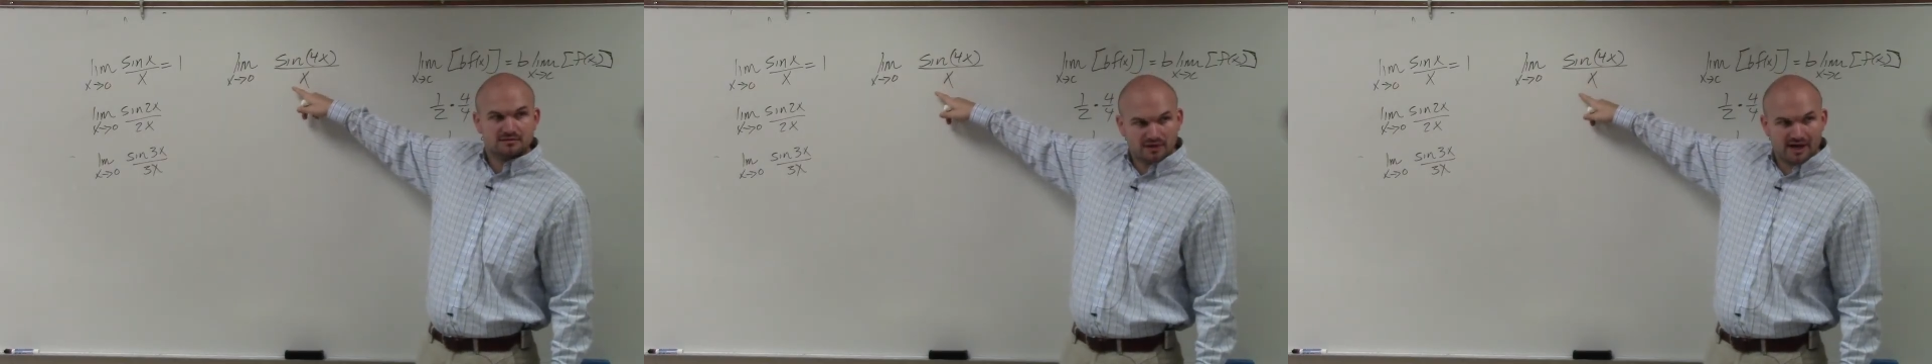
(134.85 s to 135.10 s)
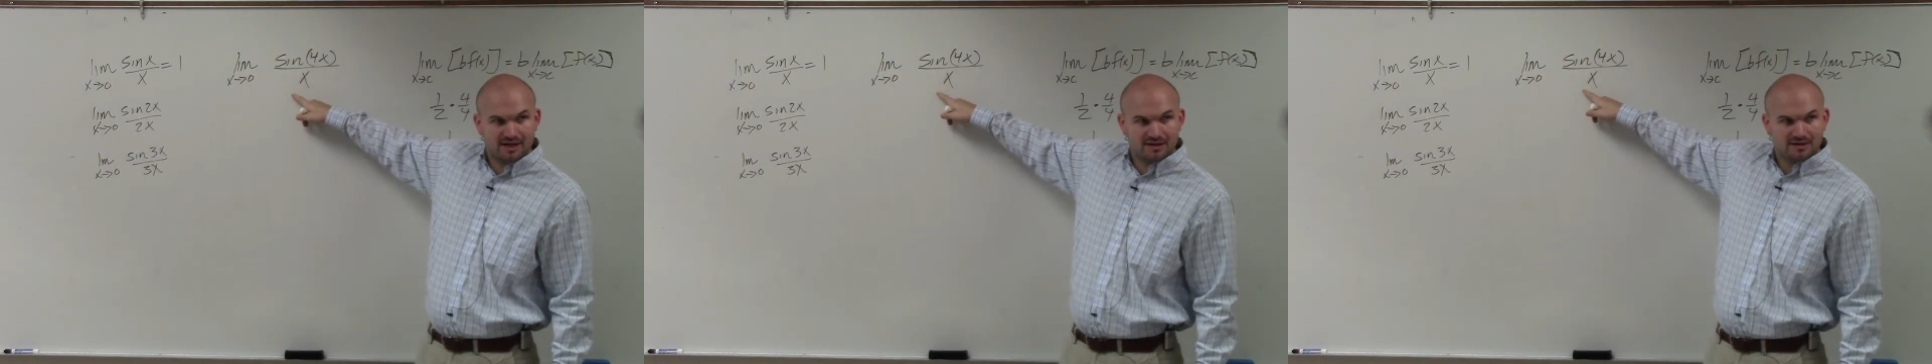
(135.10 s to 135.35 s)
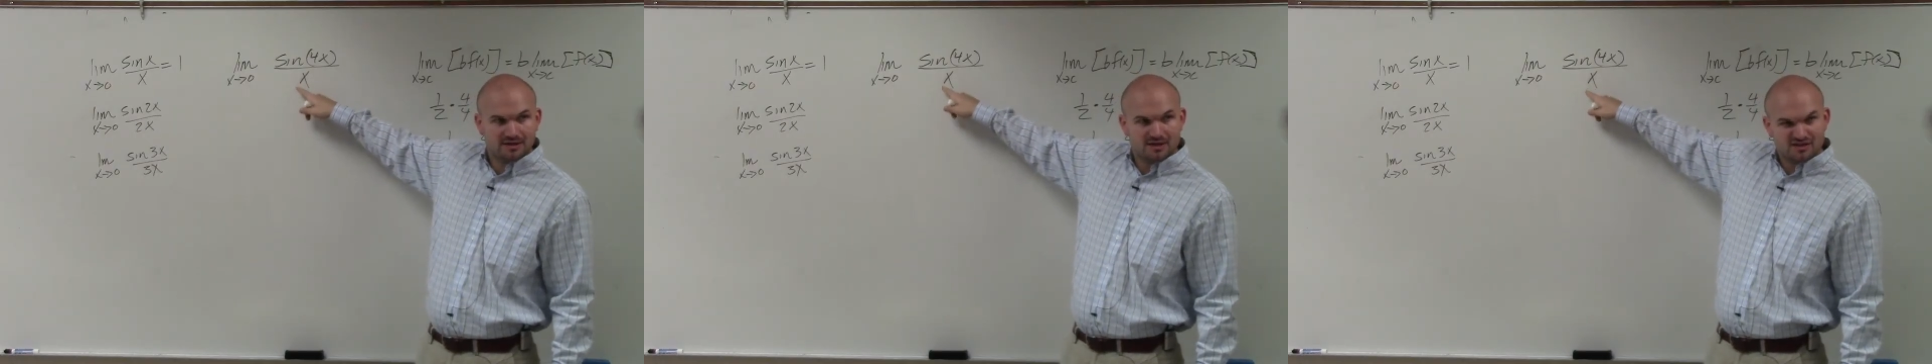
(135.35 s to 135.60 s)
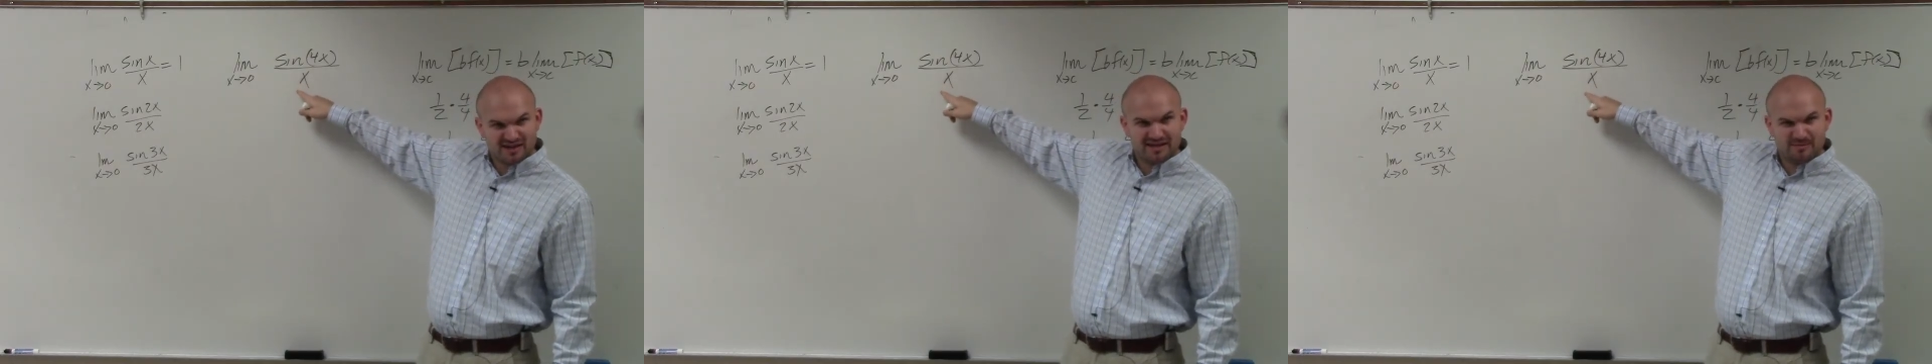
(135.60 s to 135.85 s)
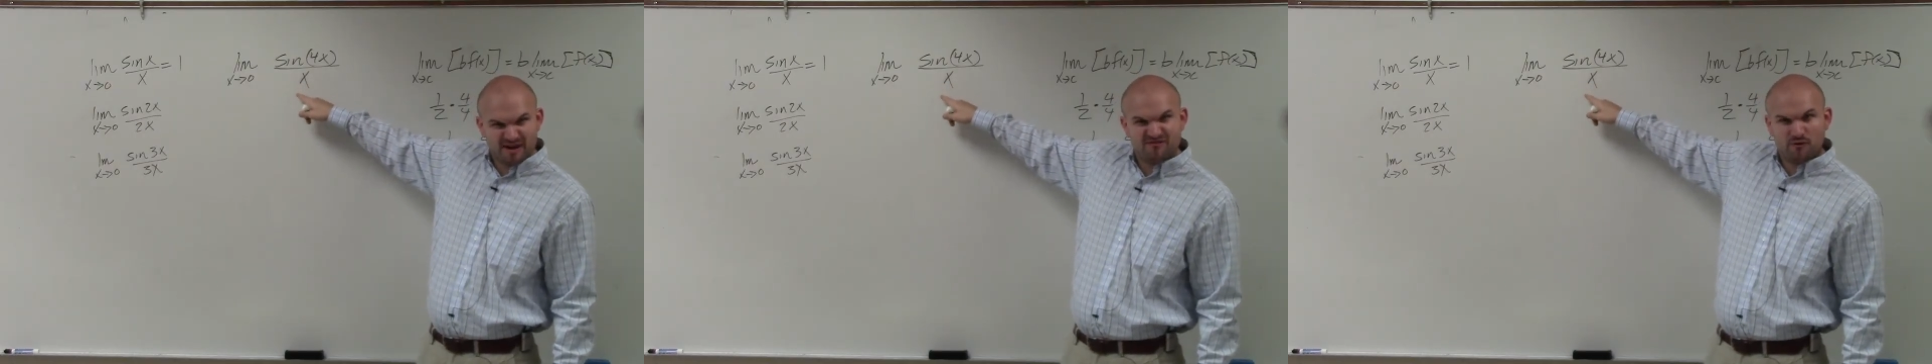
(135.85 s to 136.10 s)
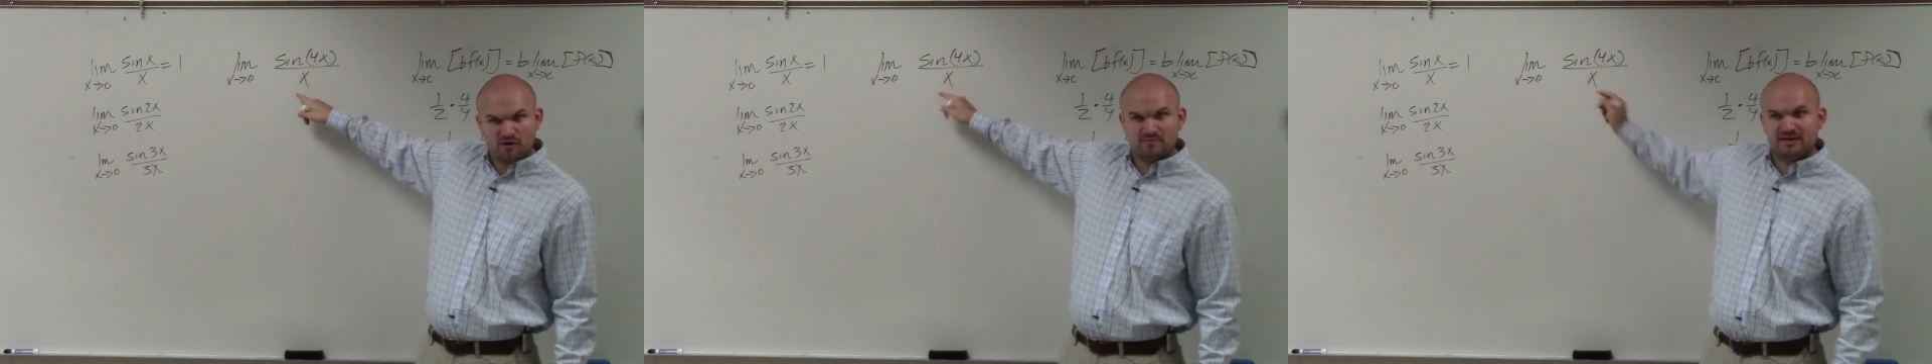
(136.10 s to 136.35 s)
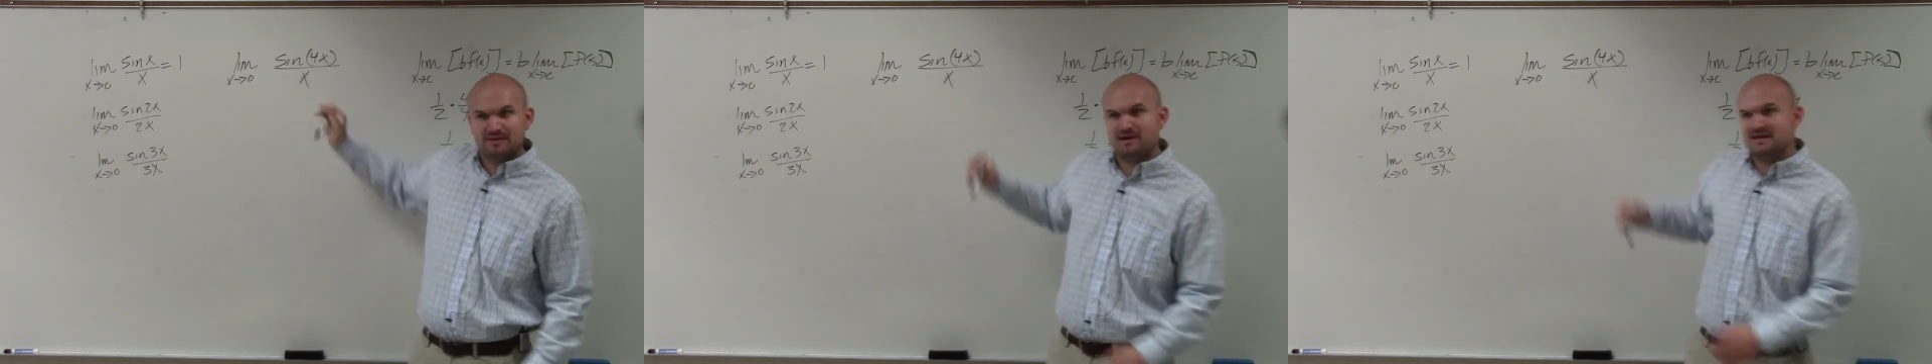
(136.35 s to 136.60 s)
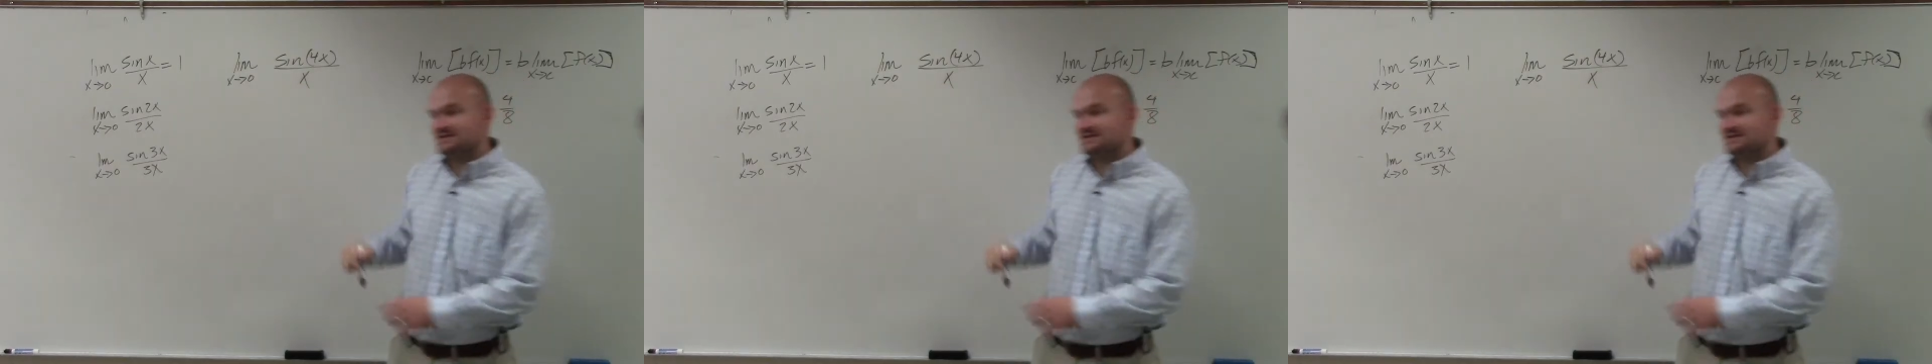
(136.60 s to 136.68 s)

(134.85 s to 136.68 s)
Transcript: right? So I need my 4 to be in my